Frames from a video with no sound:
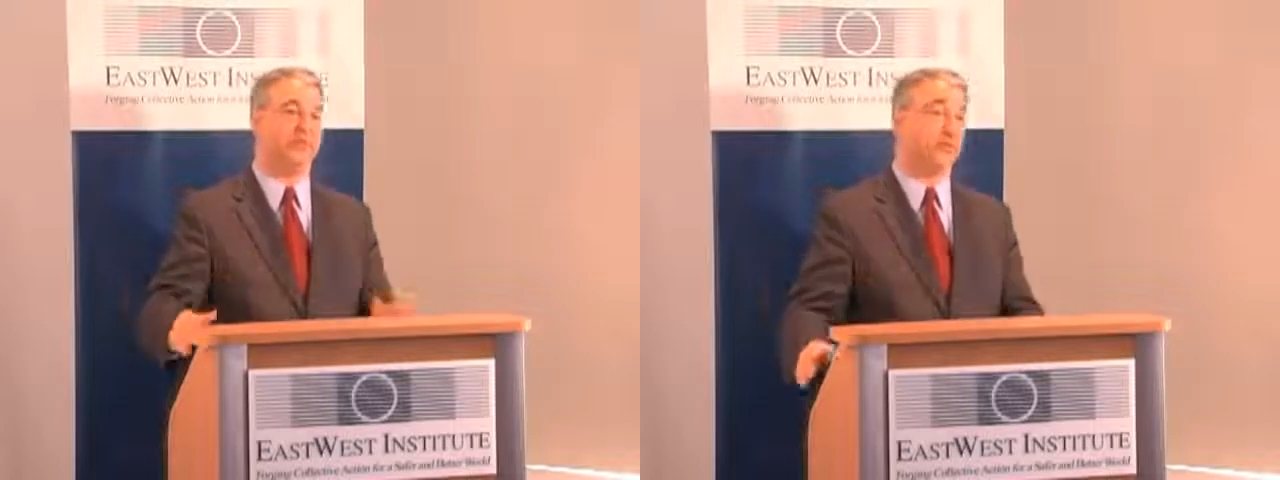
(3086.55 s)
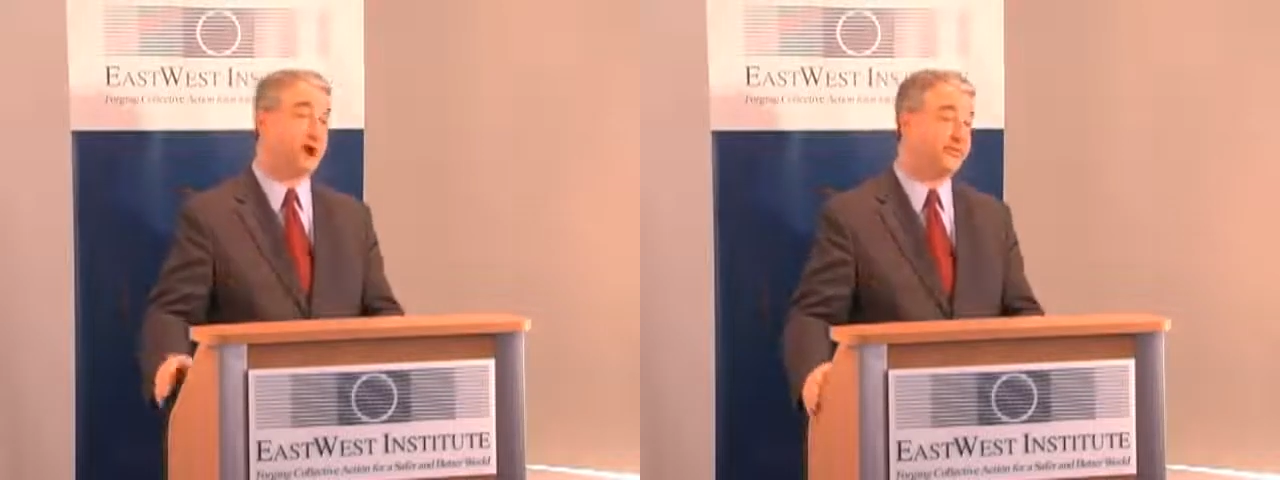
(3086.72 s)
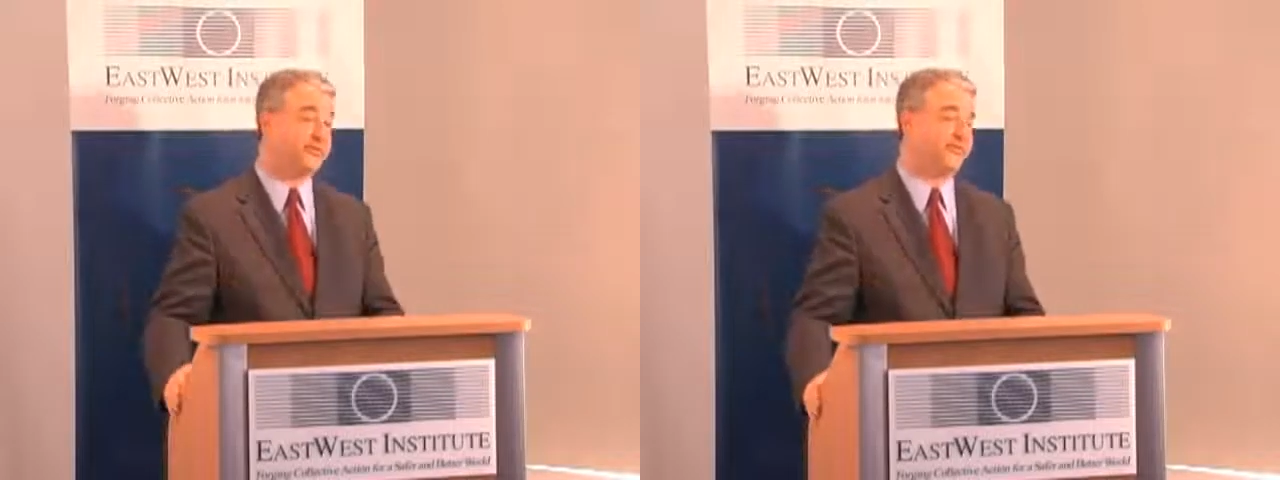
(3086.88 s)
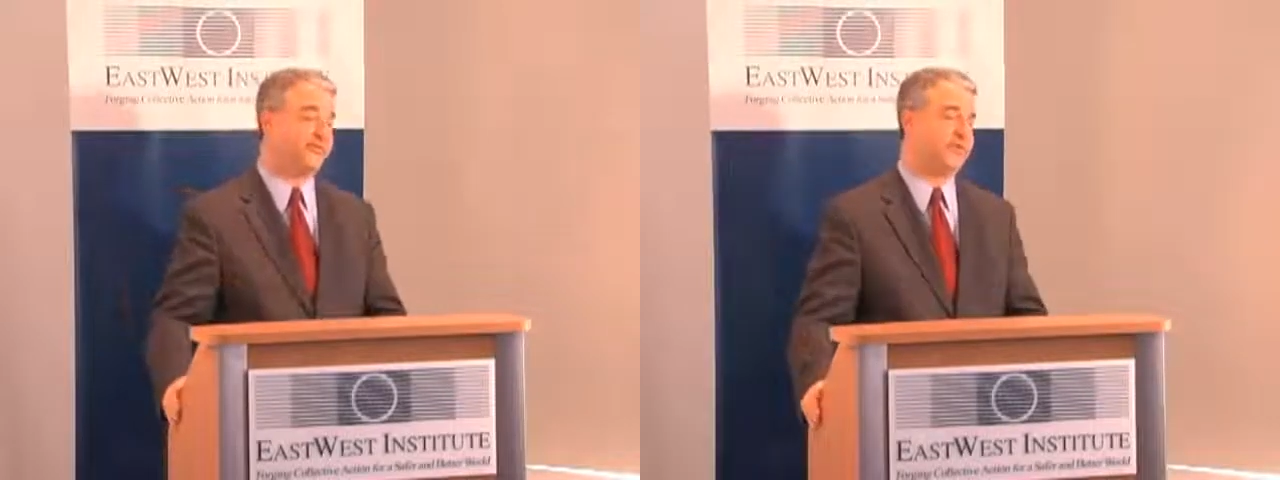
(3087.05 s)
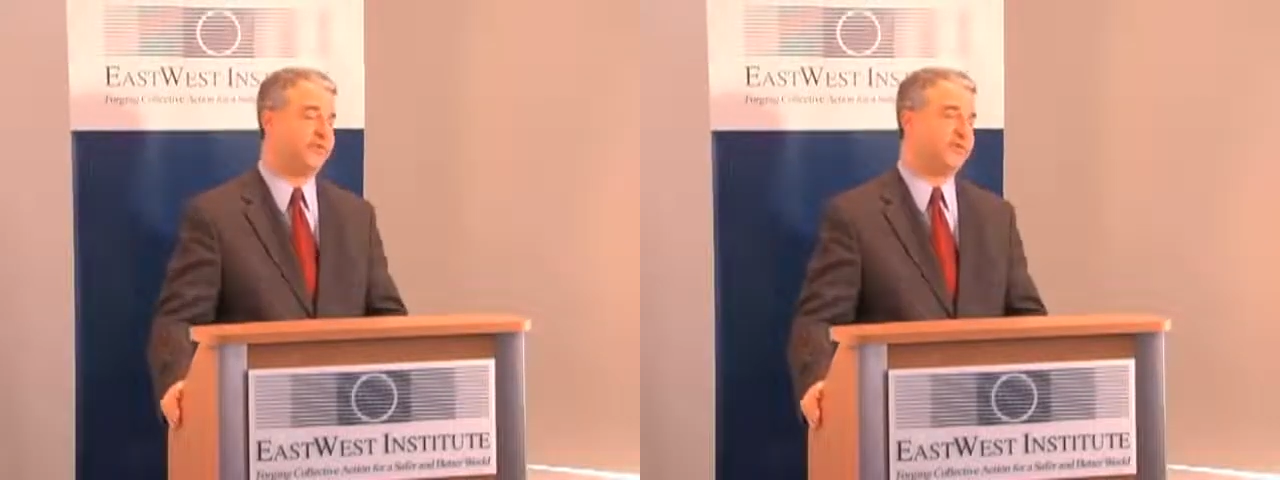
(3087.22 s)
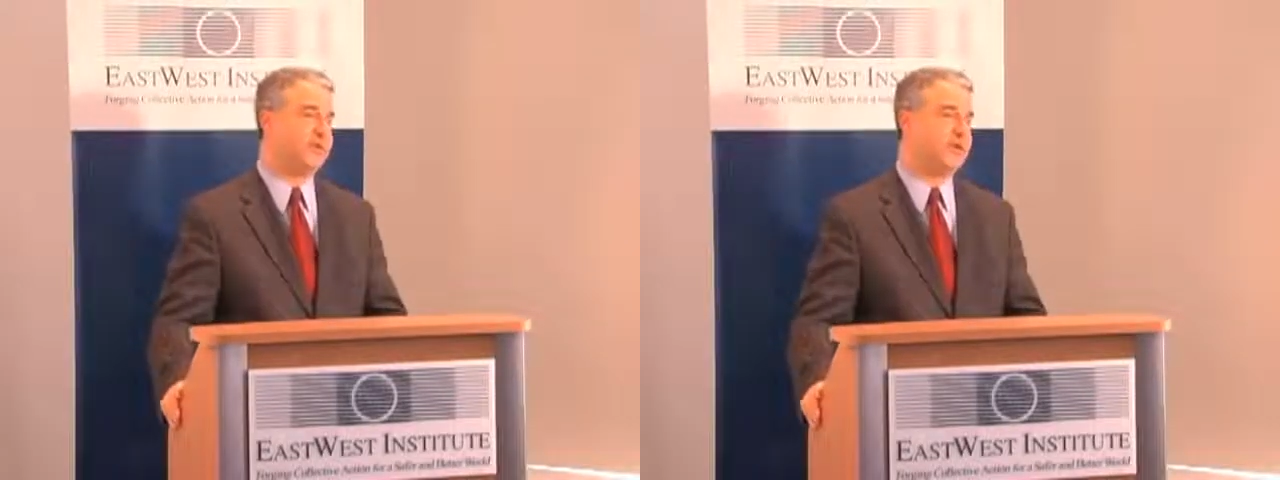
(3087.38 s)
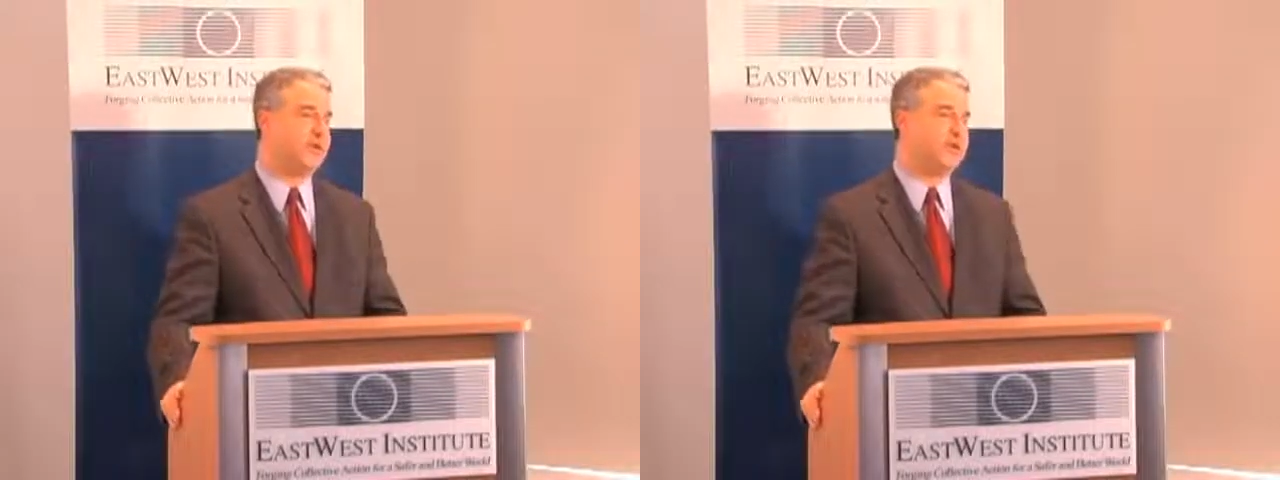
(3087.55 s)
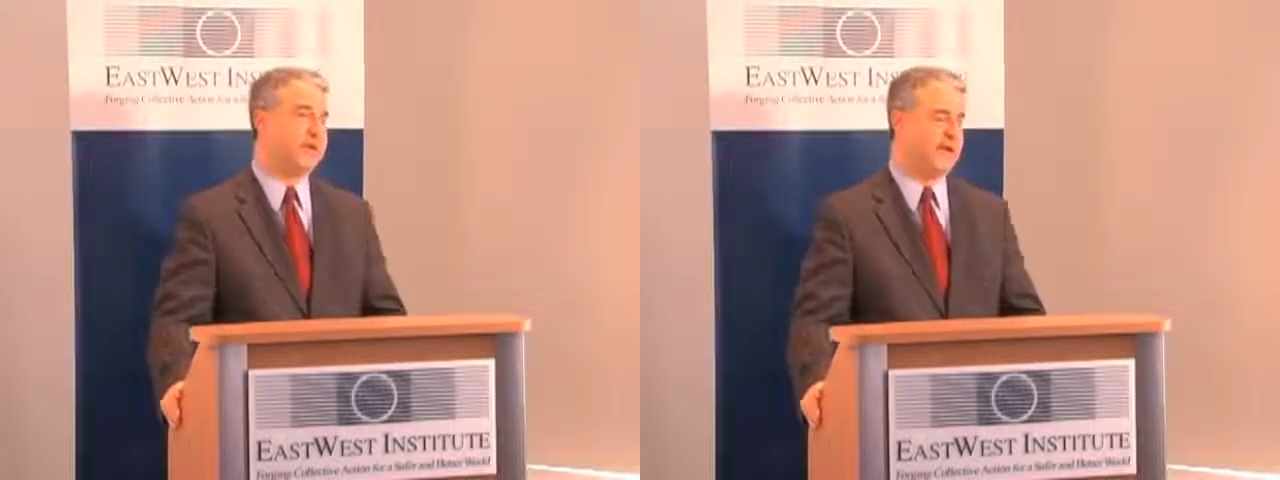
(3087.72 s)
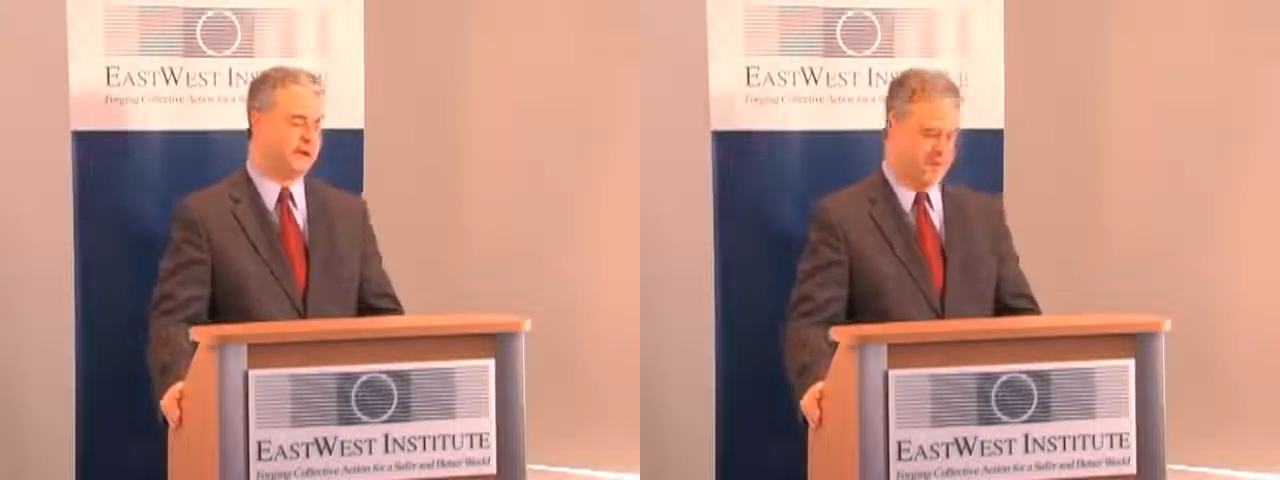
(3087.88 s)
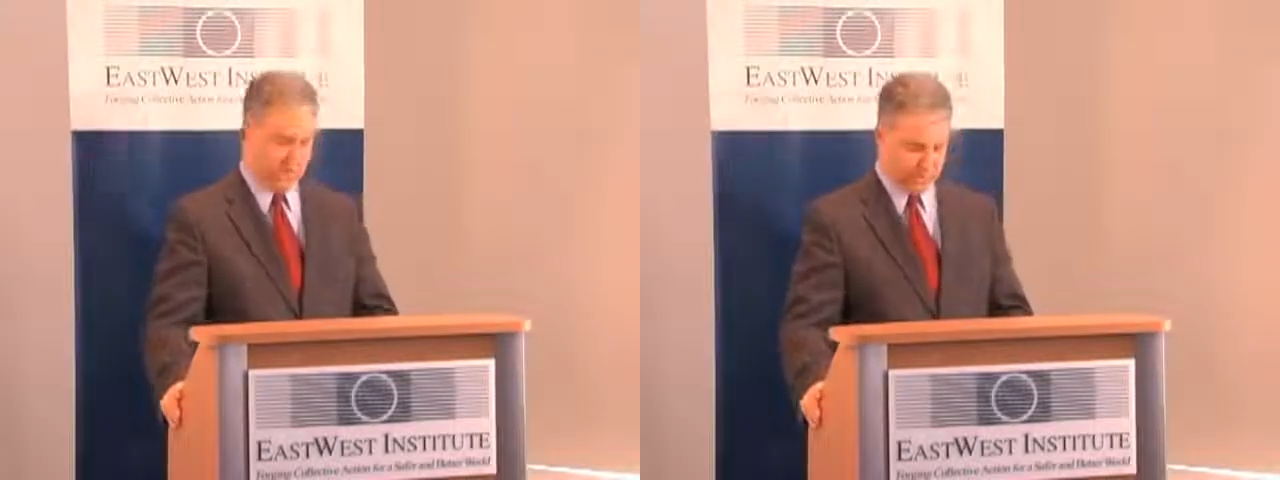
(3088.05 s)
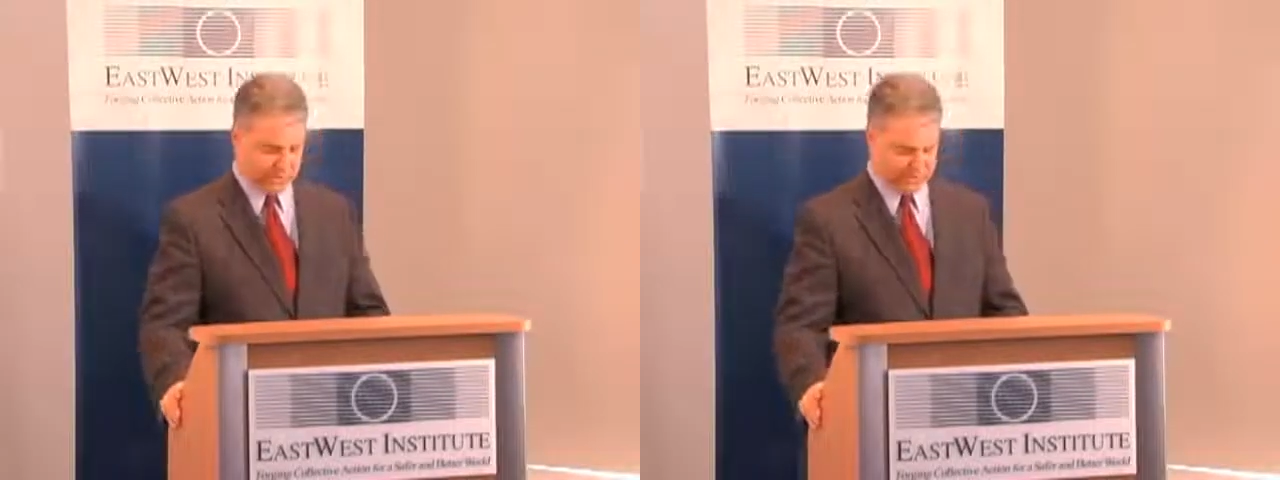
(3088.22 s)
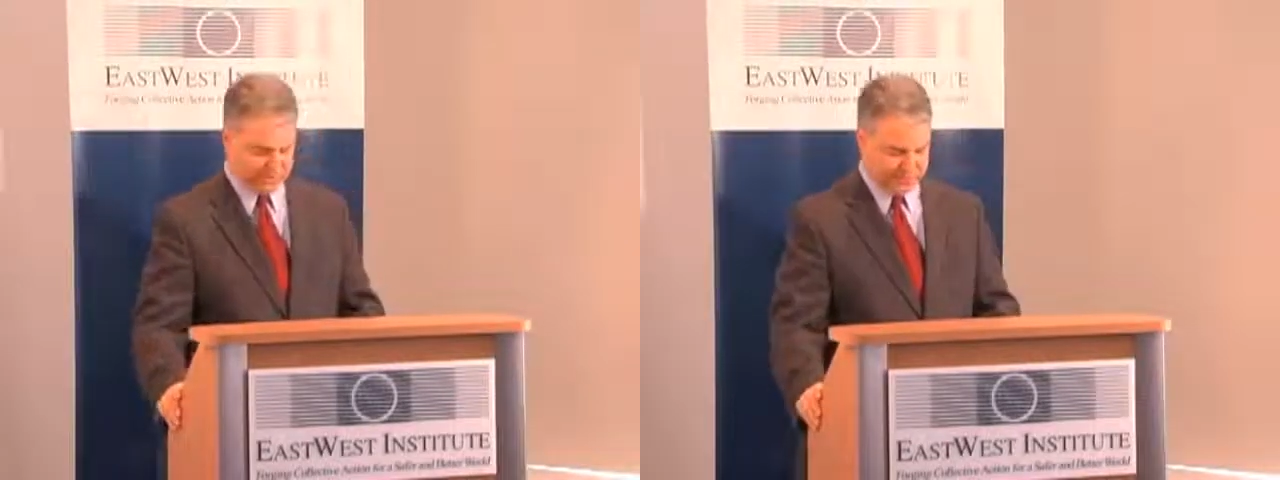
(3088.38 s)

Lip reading: processes, in the course of a